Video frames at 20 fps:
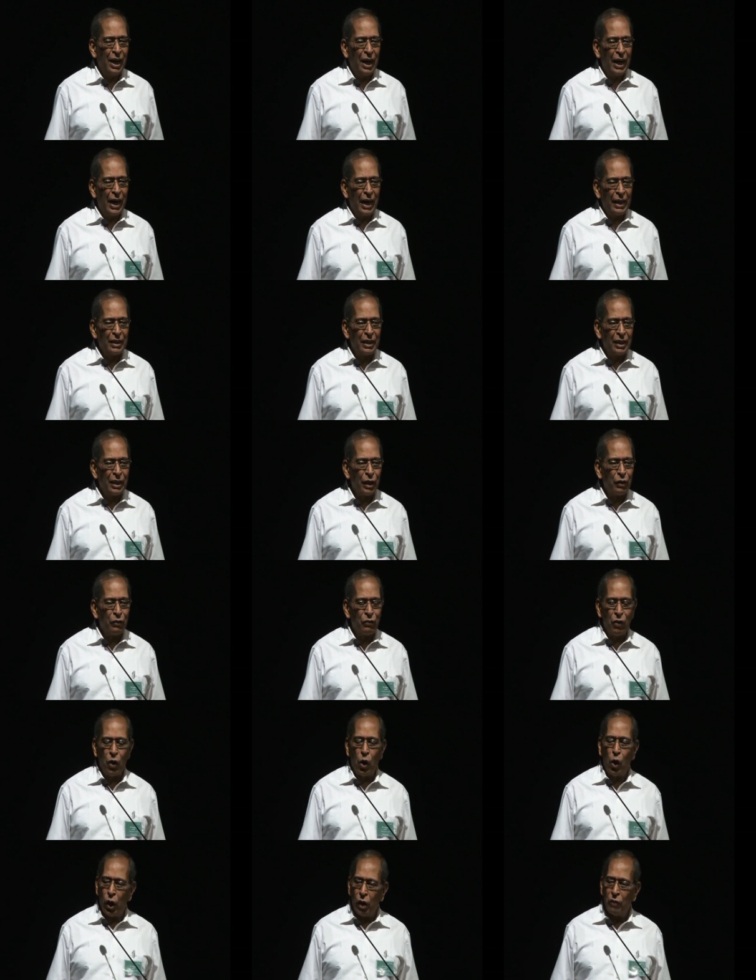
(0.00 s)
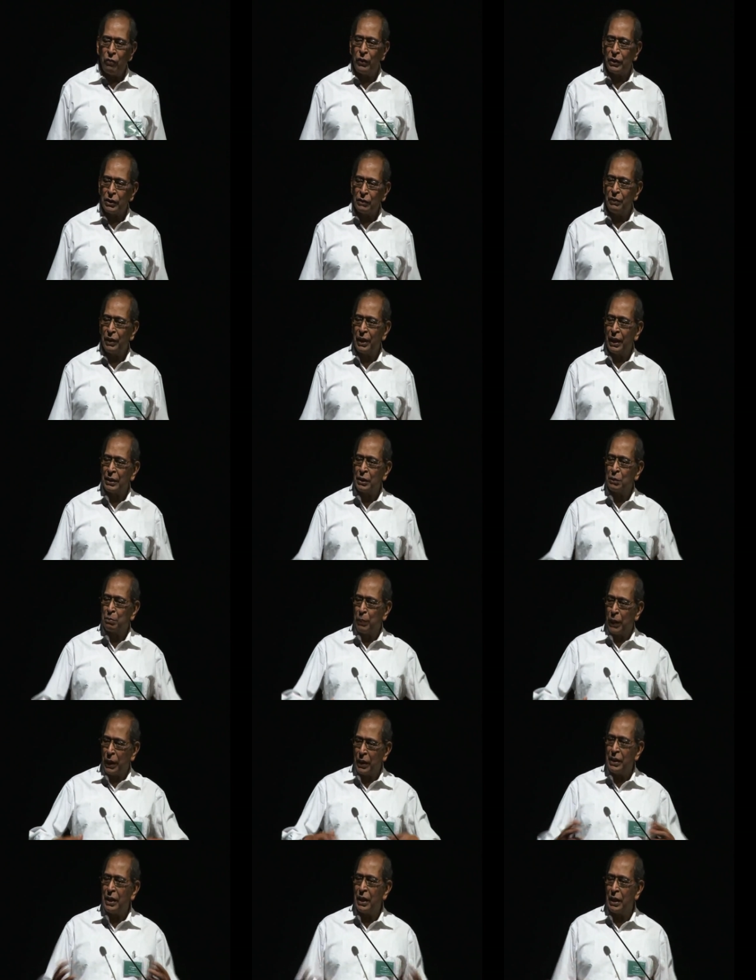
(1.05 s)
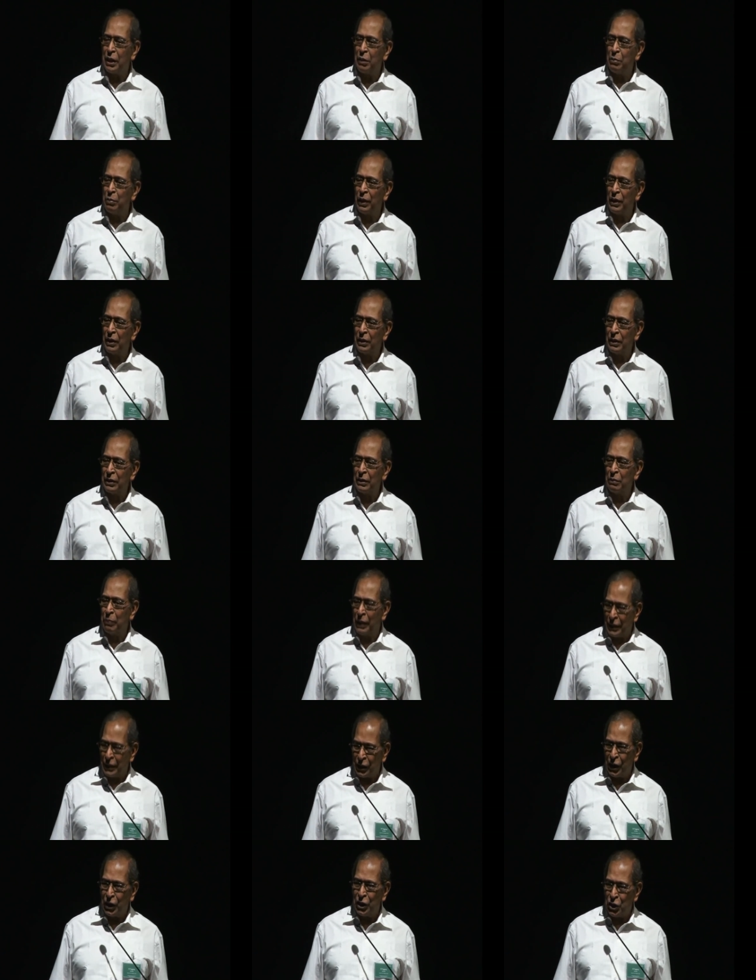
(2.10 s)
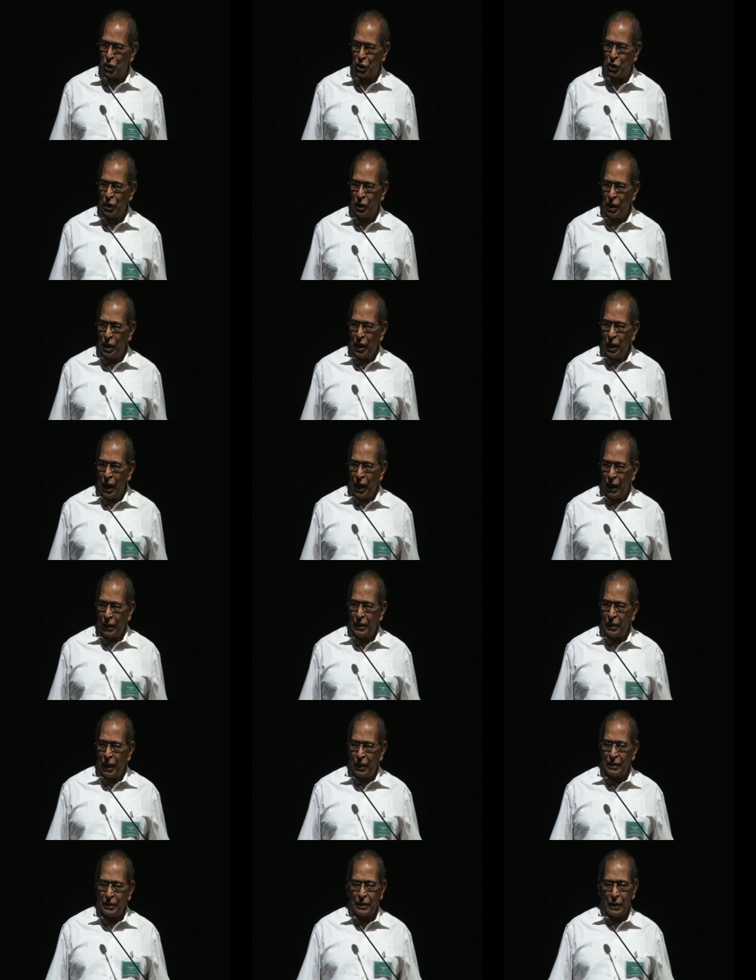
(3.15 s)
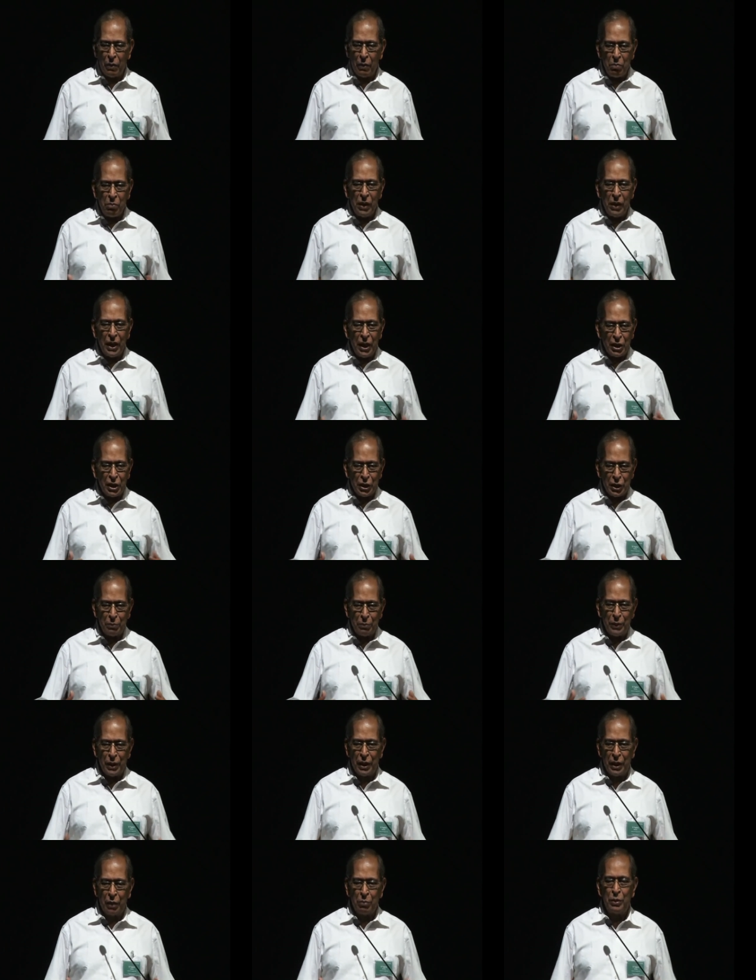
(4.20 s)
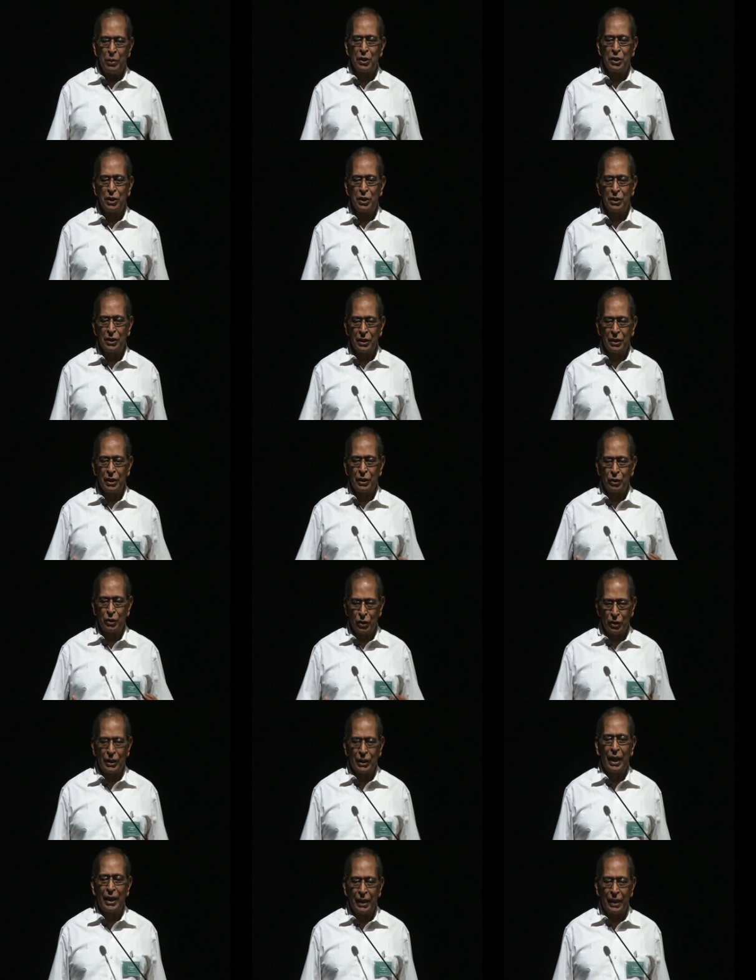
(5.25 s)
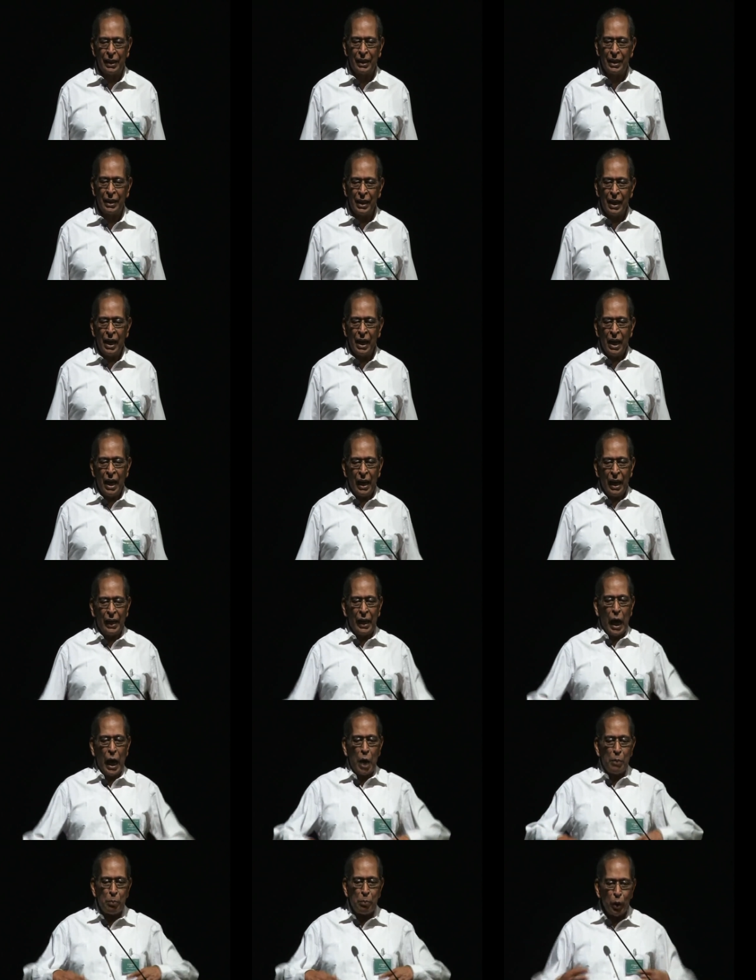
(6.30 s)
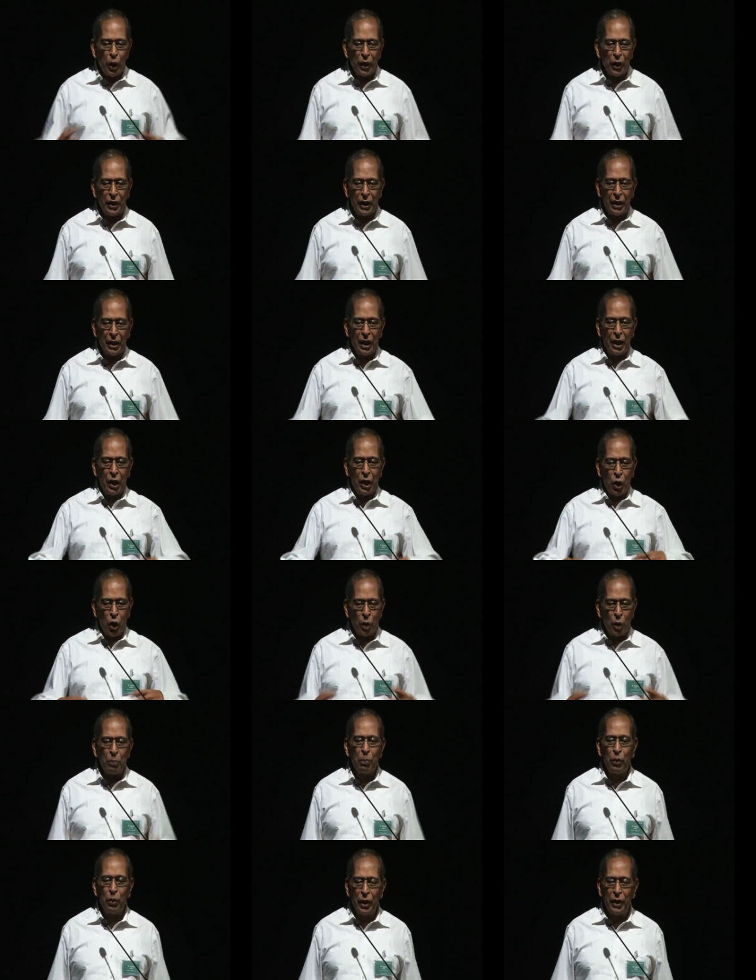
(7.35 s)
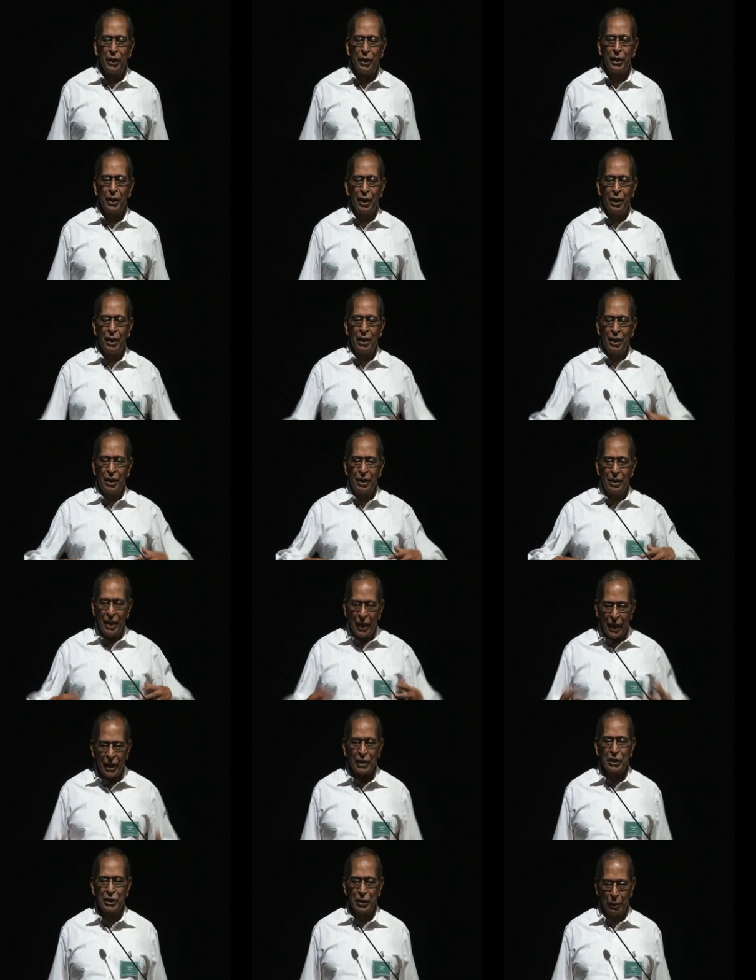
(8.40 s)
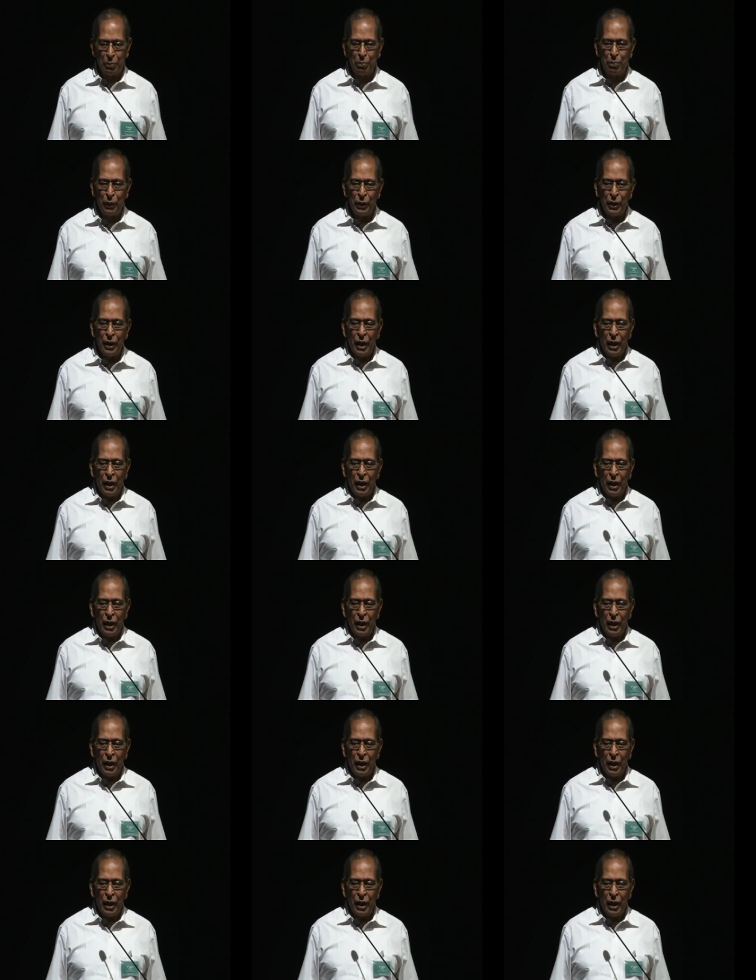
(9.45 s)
And I think if all of us, we can spread that message and there is some leadership that emerges in the society, an apolitical, non-political leadership